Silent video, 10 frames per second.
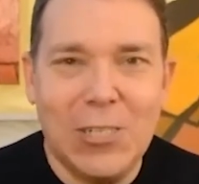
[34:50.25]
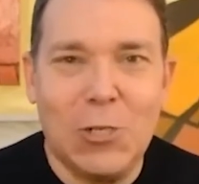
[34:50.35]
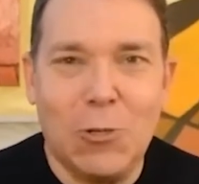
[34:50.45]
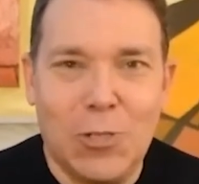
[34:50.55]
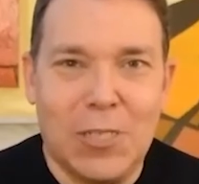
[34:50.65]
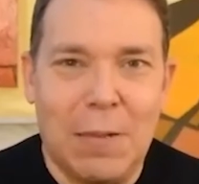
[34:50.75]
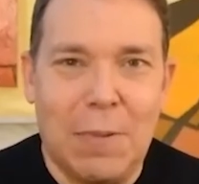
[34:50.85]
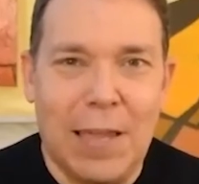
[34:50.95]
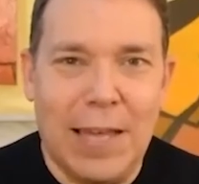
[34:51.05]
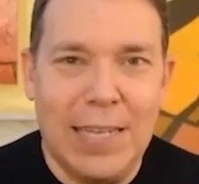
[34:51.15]
issue, which is
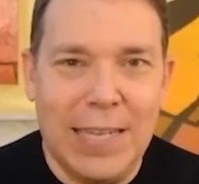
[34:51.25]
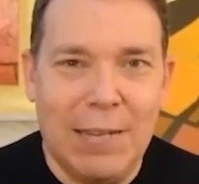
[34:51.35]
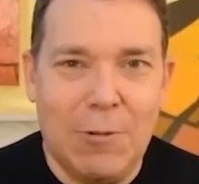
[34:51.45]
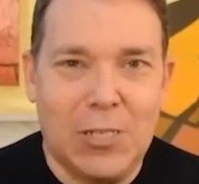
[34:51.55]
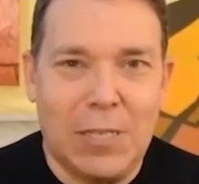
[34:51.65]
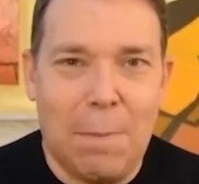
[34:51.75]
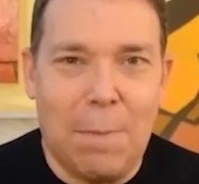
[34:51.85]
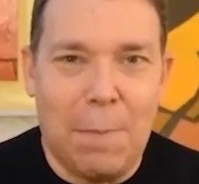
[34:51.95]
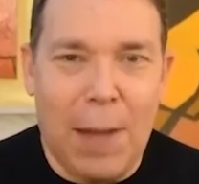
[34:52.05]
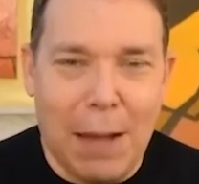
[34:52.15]
that which is
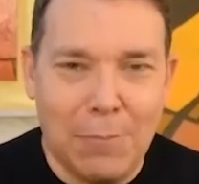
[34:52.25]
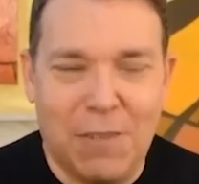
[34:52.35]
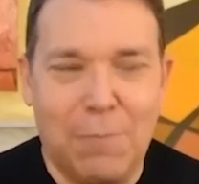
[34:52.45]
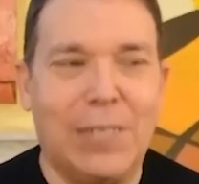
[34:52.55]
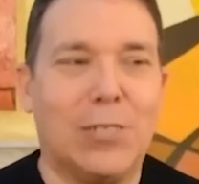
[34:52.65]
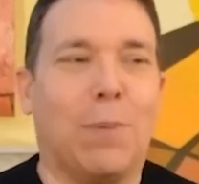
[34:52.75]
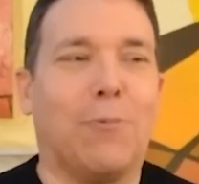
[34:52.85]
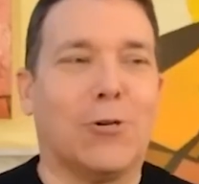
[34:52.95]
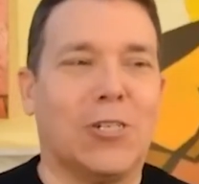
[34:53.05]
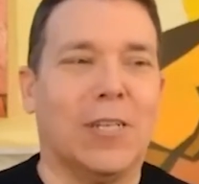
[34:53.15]
that moms have been
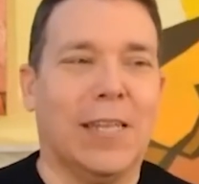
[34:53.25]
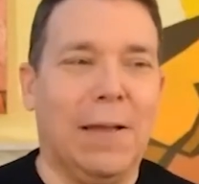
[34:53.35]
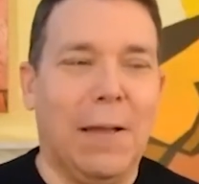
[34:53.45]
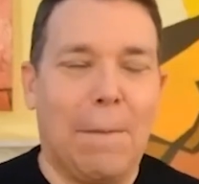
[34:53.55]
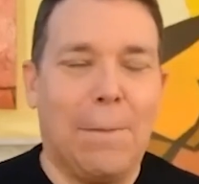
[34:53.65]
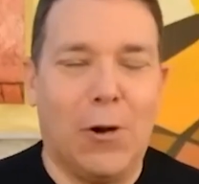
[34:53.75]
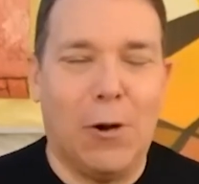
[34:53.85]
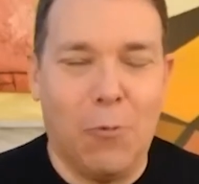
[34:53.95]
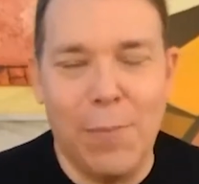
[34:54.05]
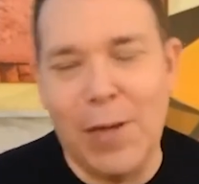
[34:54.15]
disproportionately
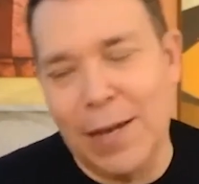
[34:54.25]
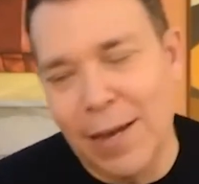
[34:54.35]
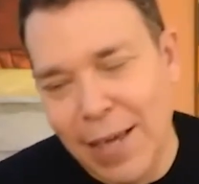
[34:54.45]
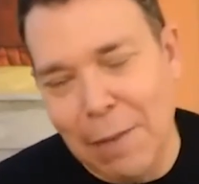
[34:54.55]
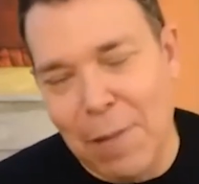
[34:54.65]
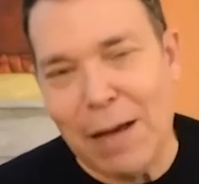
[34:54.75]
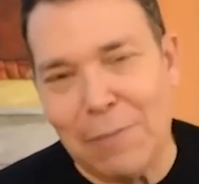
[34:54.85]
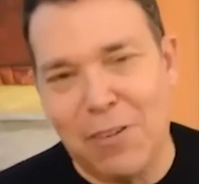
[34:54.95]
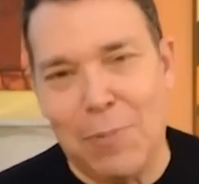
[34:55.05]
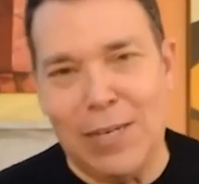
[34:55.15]
women and
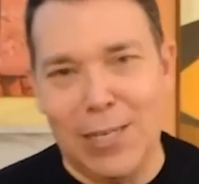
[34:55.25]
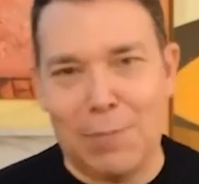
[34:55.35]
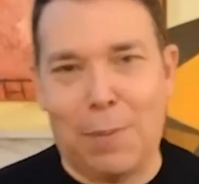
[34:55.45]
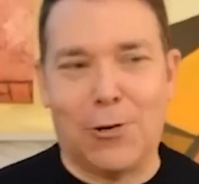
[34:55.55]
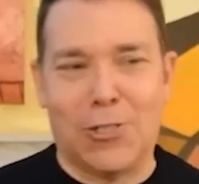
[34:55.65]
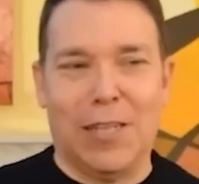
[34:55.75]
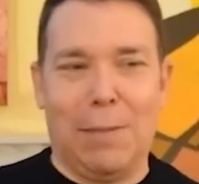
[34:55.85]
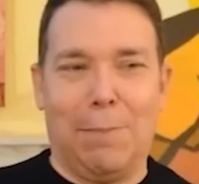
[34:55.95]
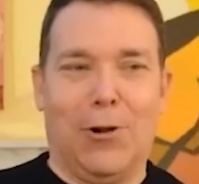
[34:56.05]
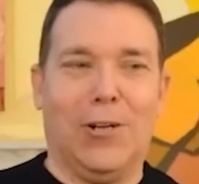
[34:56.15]
moms have been
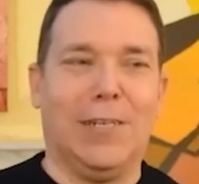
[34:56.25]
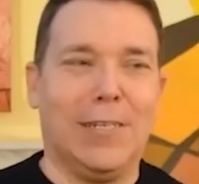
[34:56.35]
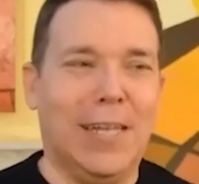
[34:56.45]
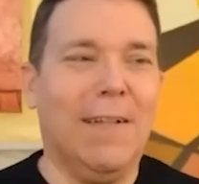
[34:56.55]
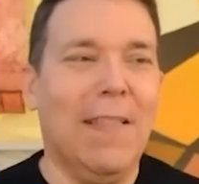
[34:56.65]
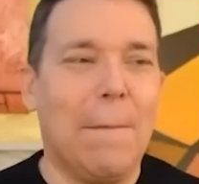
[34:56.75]
disproportionately burdened